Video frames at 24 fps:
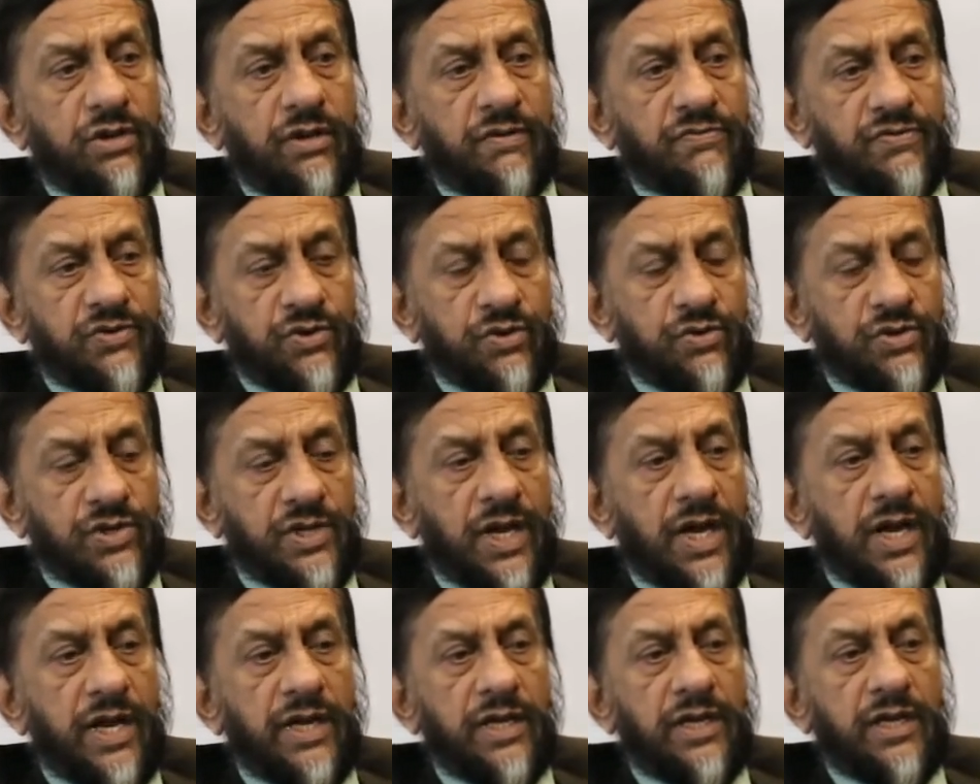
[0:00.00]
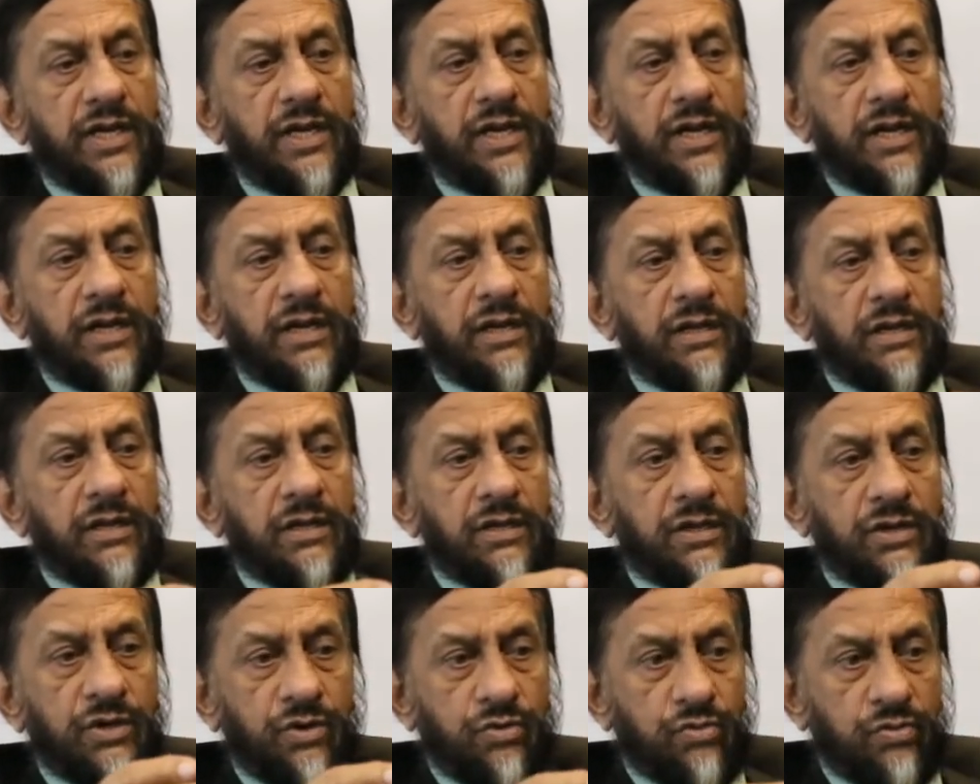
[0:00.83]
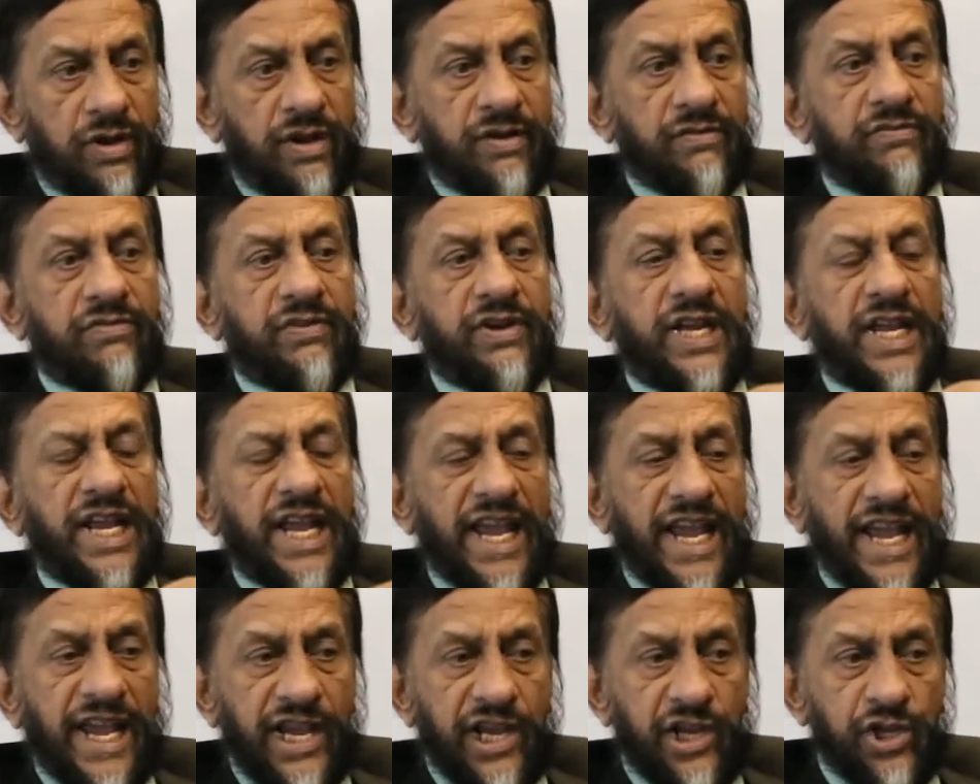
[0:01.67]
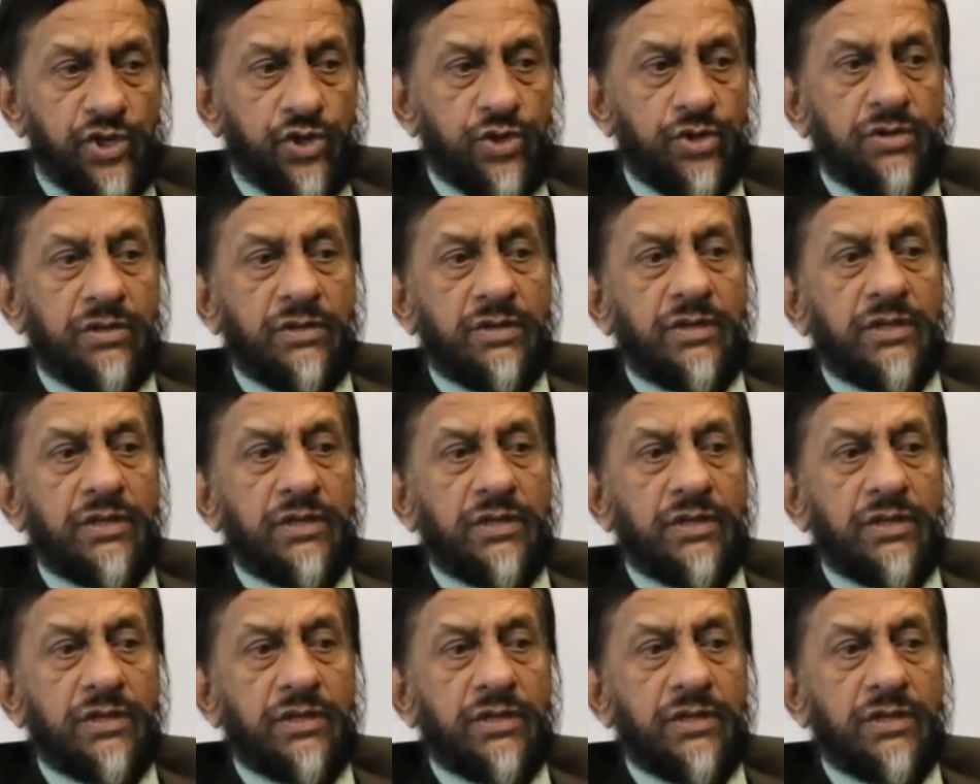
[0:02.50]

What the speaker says: of society, to every age